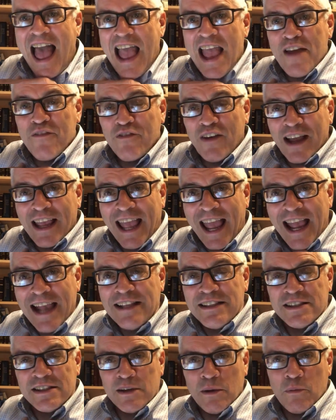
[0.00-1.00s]
If I
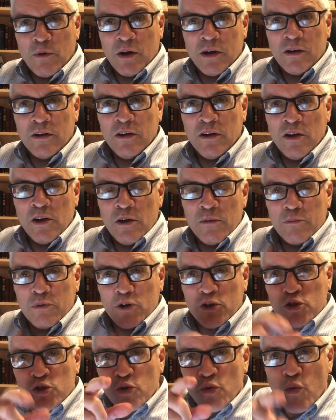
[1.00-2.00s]
hate someone
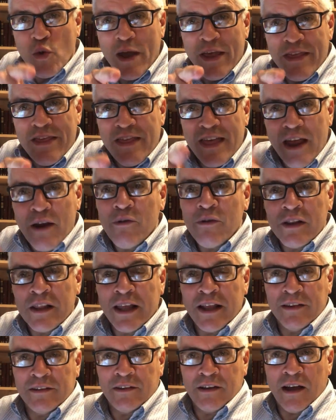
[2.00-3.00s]
because the way they
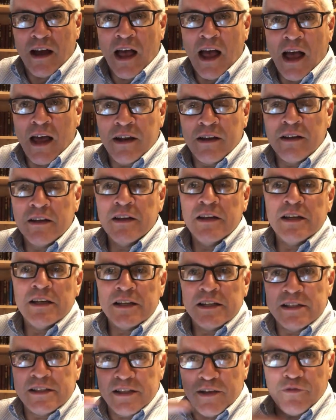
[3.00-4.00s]
relate to God
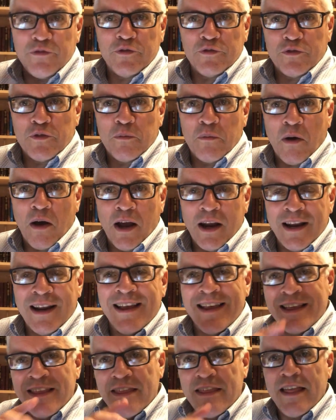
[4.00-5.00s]
is different from mine,
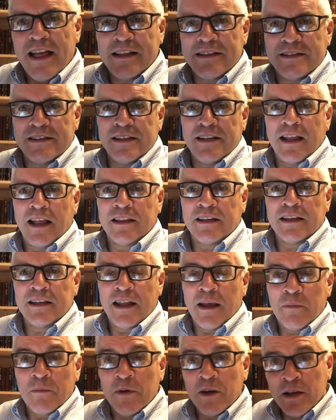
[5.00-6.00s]
that's sinat
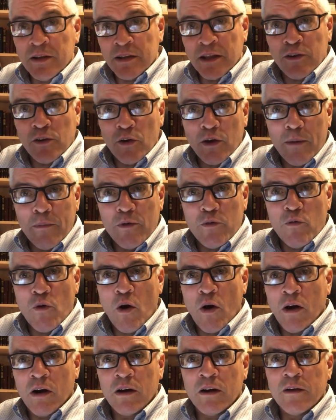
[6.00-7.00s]
chinam. Now don't get me
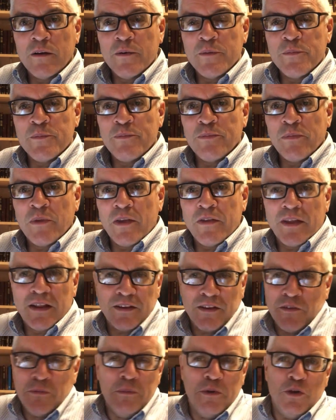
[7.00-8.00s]
wrong. That
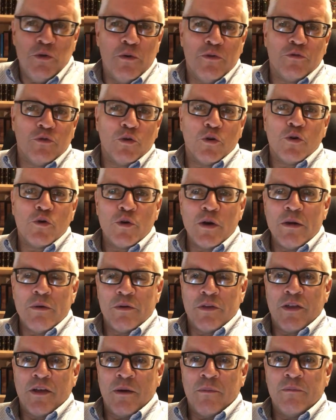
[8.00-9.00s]
doesn't mean you have to agree
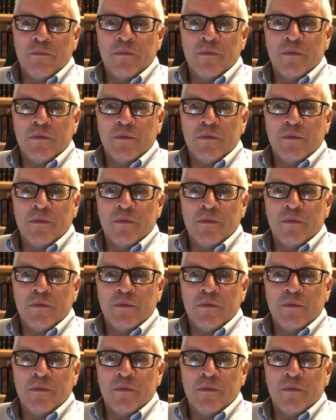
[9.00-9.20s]
with them.